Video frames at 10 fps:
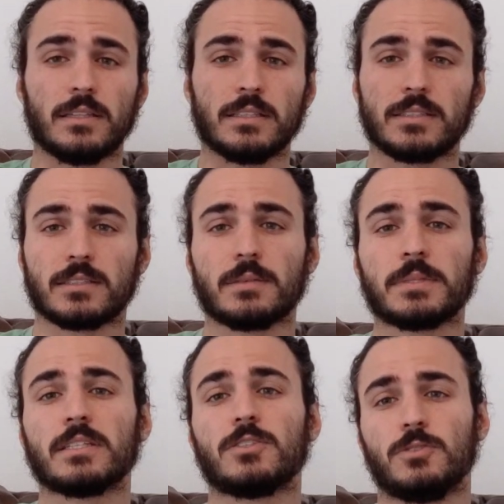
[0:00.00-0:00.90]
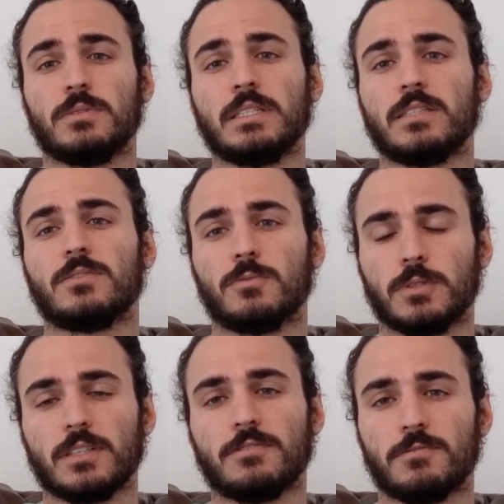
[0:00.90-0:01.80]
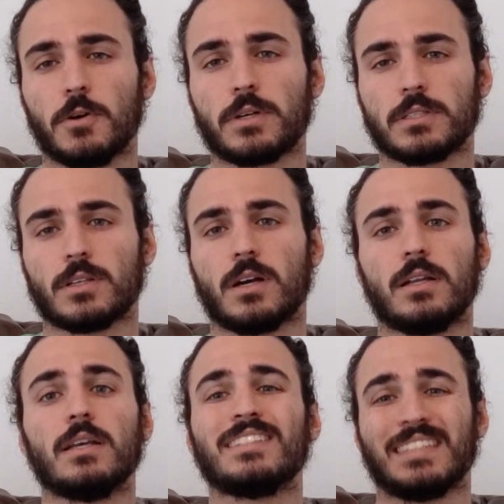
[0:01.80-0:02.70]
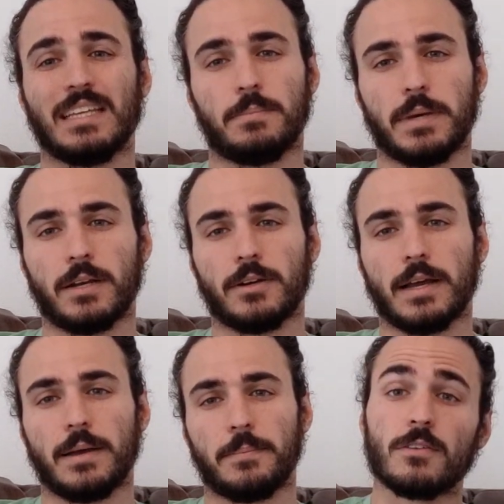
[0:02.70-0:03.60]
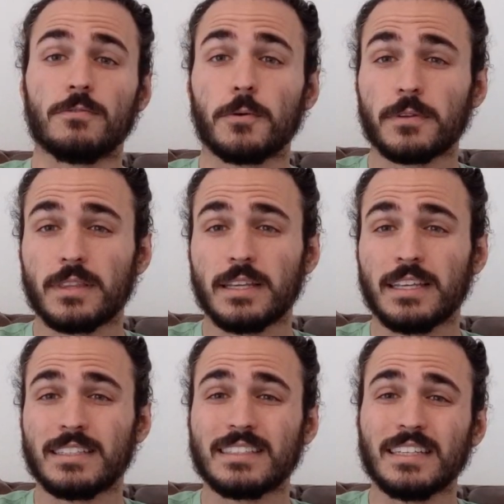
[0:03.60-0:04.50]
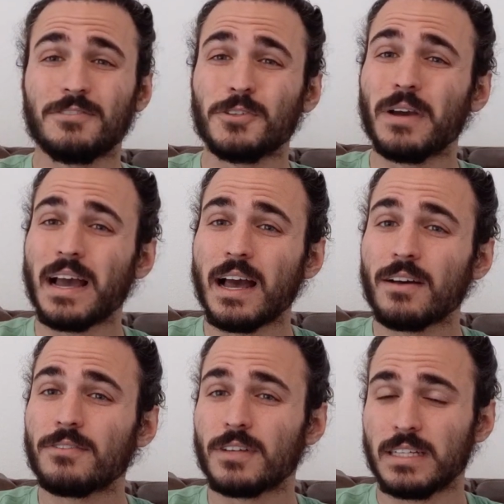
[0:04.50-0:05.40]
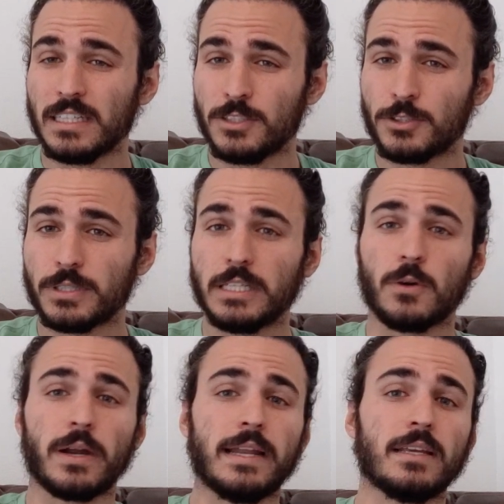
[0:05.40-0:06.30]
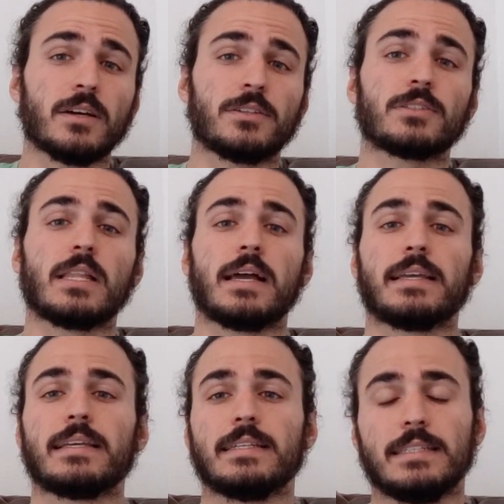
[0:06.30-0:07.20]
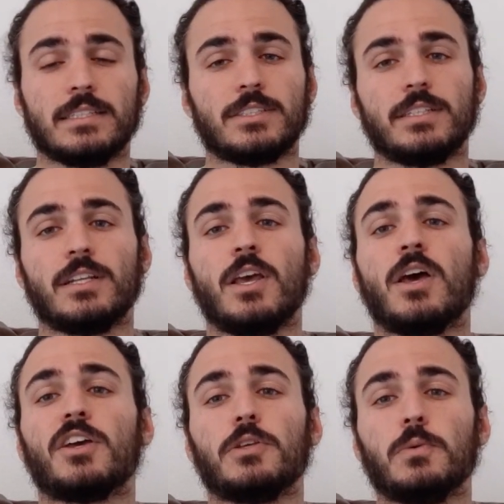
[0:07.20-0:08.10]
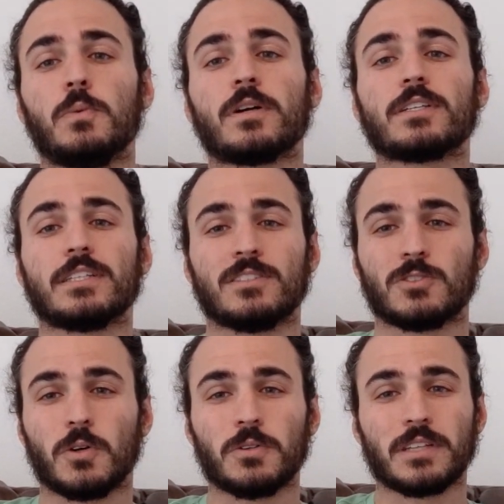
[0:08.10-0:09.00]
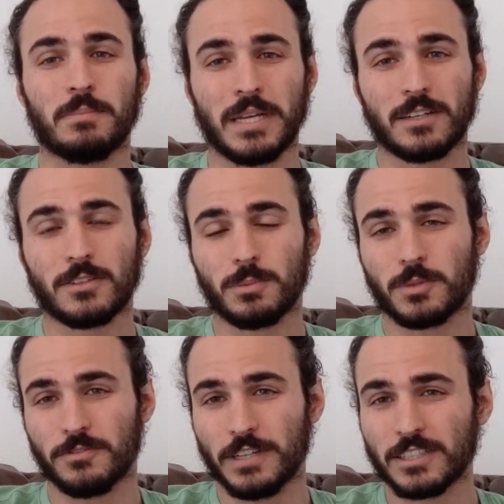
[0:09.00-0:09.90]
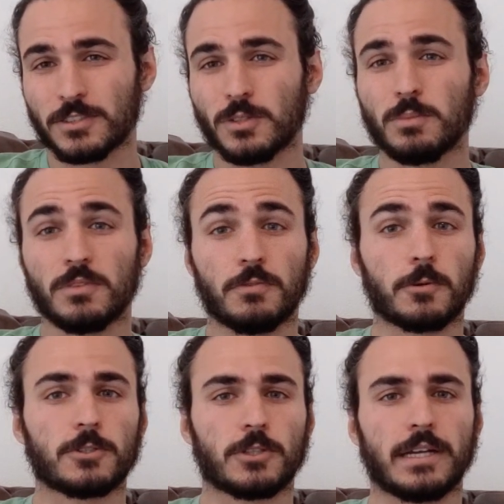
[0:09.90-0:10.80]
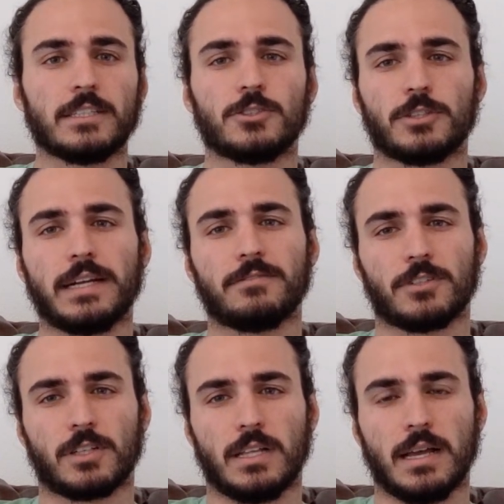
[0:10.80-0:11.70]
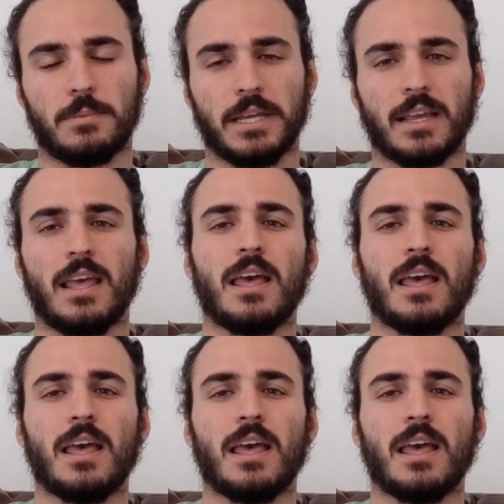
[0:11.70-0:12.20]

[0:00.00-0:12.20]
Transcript: This is something that you need to really focus on to get better at. The fourth thing is if you have an injury or any underlying condition, you want to consult a medical professional before trying to train for climbing.